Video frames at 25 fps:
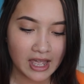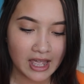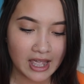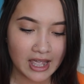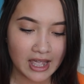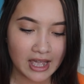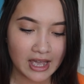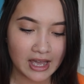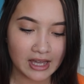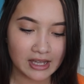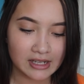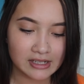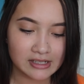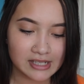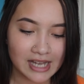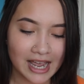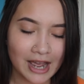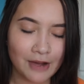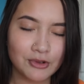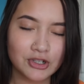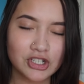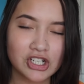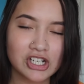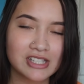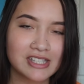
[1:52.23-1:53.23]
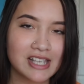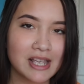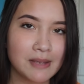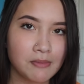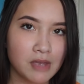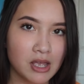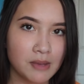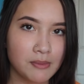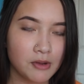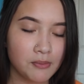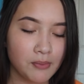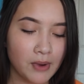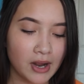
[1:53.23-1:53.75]
And I would just say
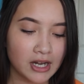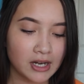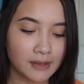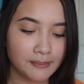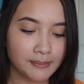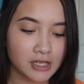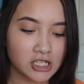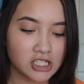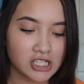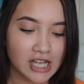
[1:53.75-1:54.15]
maybe brighten up the